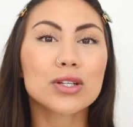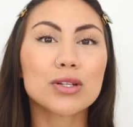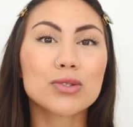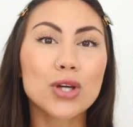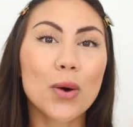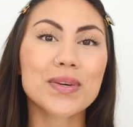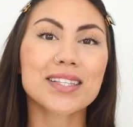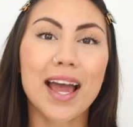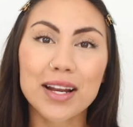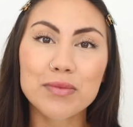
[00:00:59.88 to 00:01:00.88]
so you don't
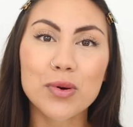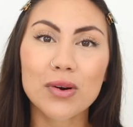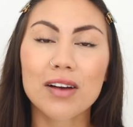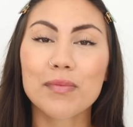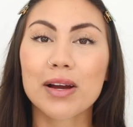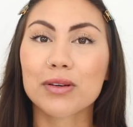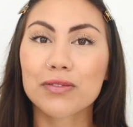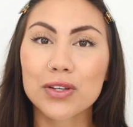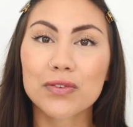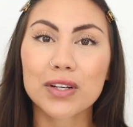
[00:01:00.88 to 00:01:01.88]
miss any more of my
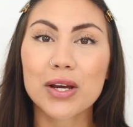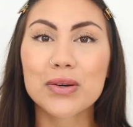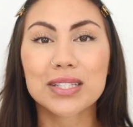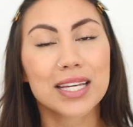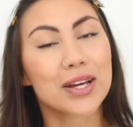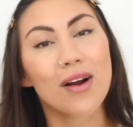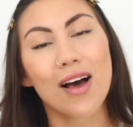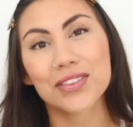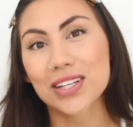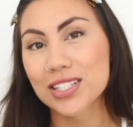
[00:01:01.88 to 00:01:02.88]
review videos here
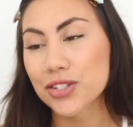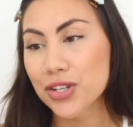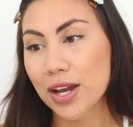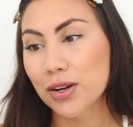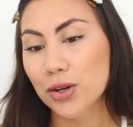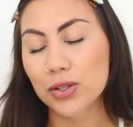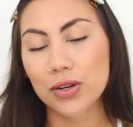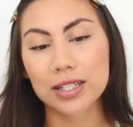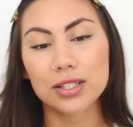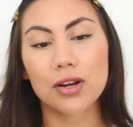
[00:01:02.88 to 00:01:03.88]
on this channel. You guys